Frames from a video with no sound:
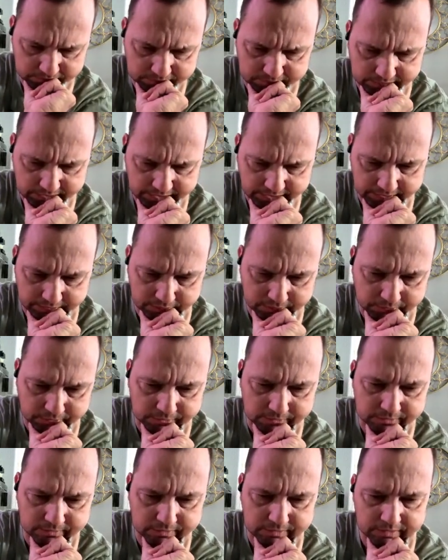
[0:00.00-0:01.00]
Yeah,
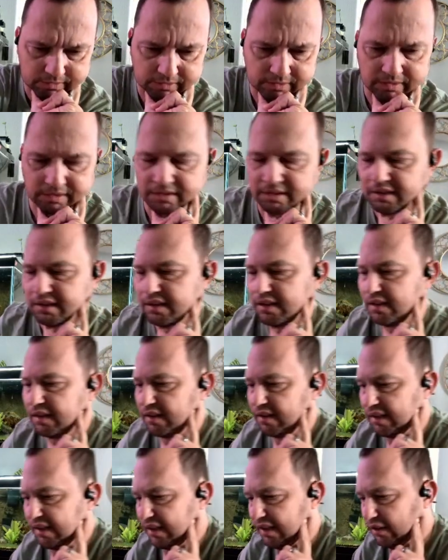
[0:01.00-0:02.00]
cool.
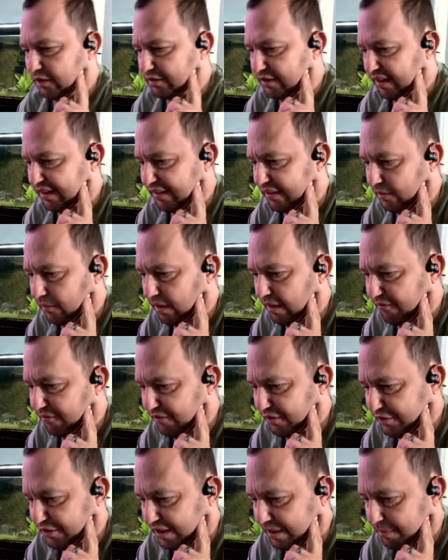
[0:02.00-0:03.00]
Yeah, it looks like the Hawaiian
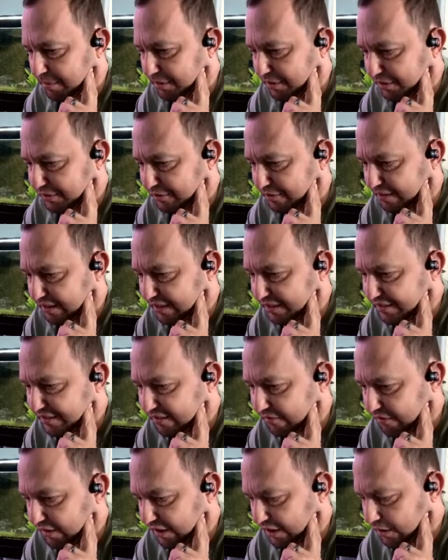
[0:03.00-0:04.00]
Fish Keeper just released a
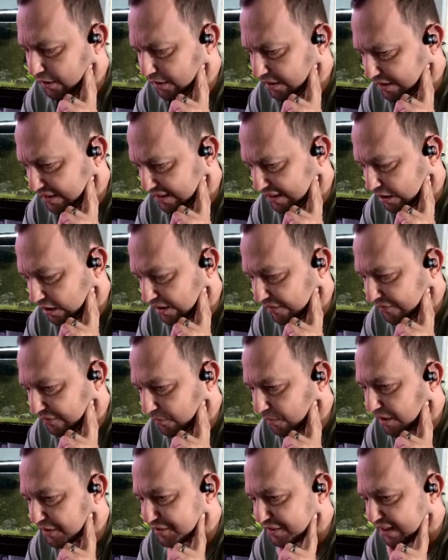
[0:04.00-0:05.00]
video. I'll have to
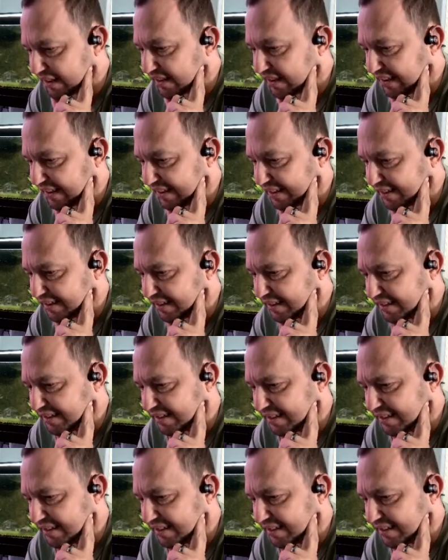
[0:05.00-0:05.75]
watch that later.